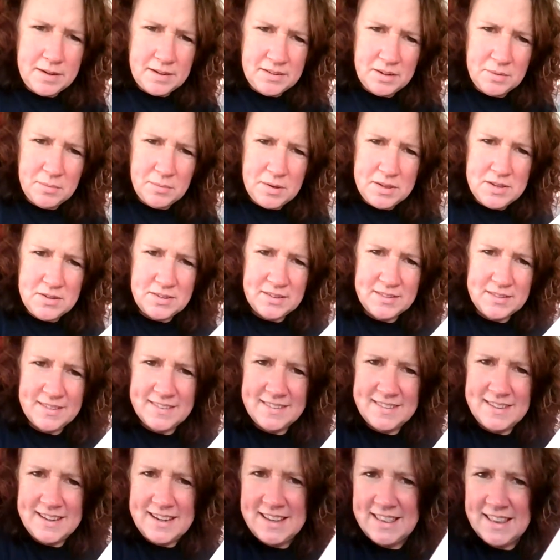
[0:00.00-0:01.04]
I don't know whether you can
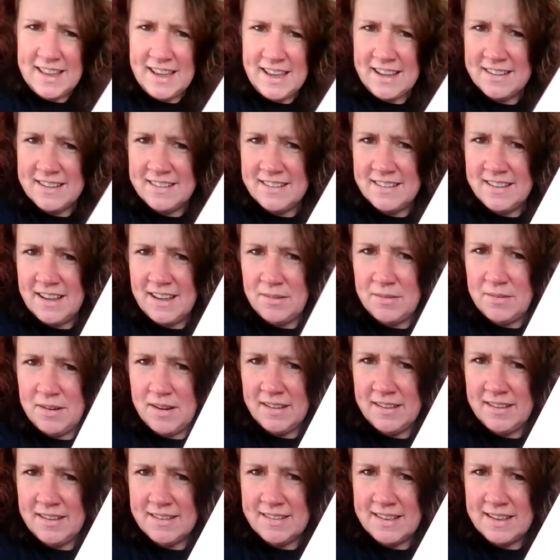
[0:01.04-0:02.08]
see that. There we
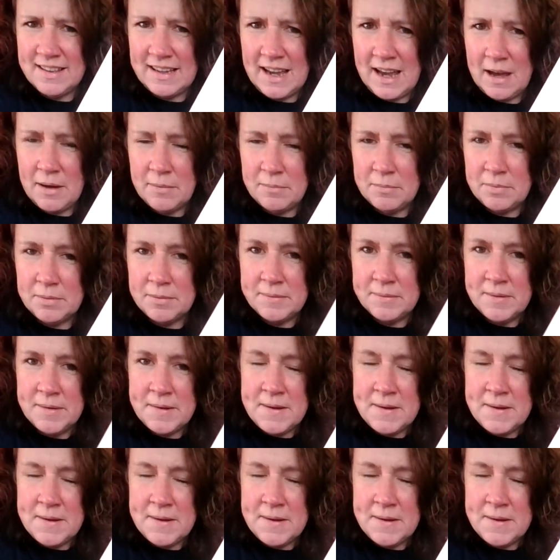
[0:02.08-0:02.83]
are, there's the gap.